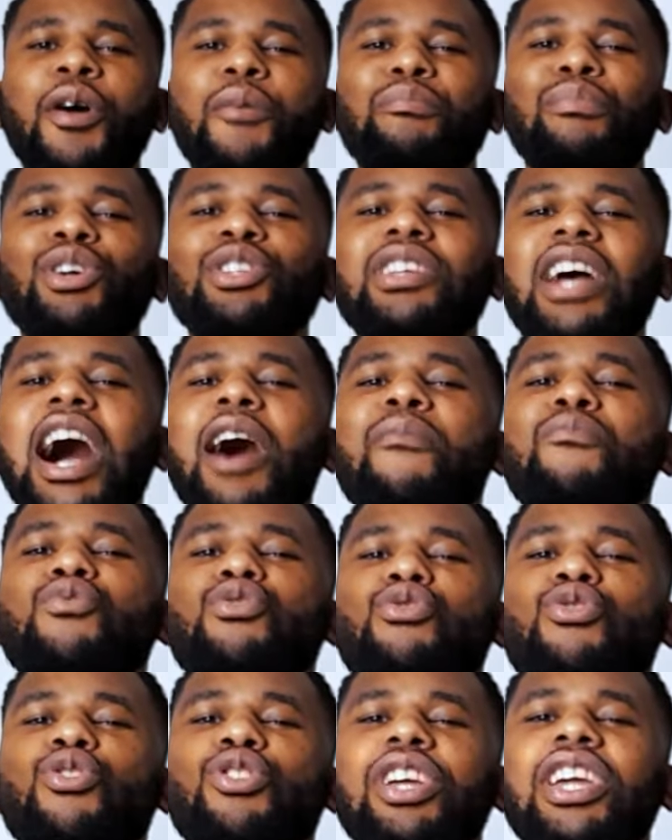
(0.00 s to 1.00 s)
But I'm
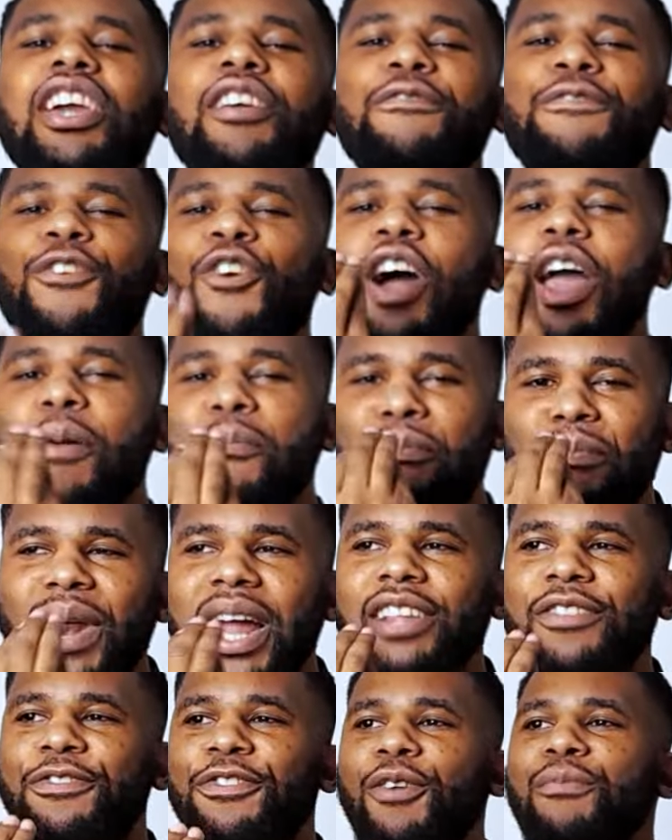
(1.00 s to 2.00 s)
looking for a
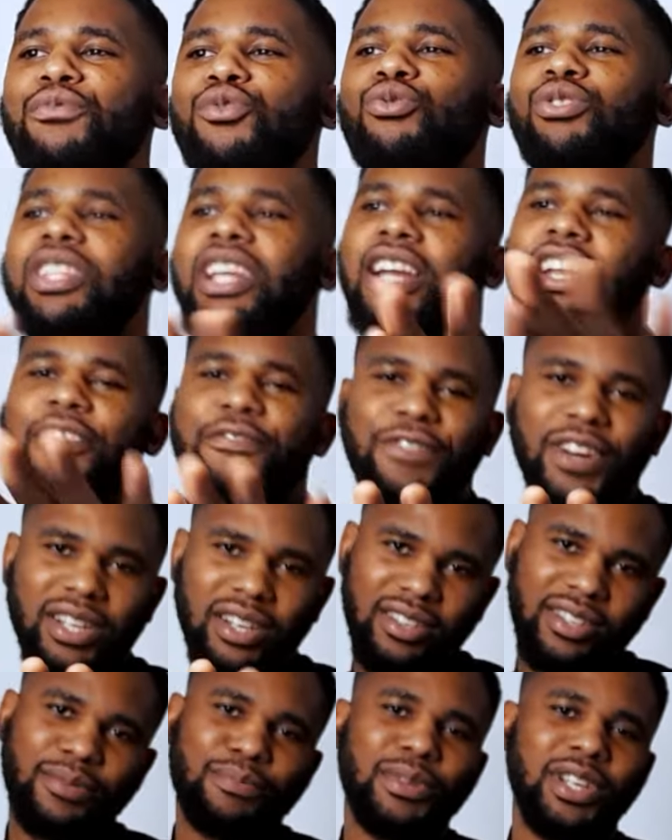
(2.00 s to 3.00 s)
platform to deliver
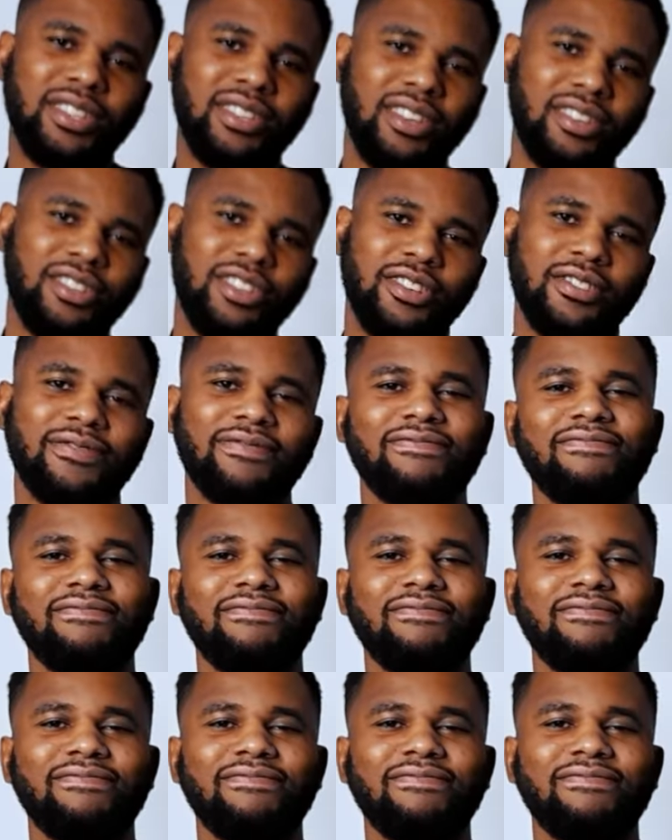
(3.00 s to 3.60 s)
this message.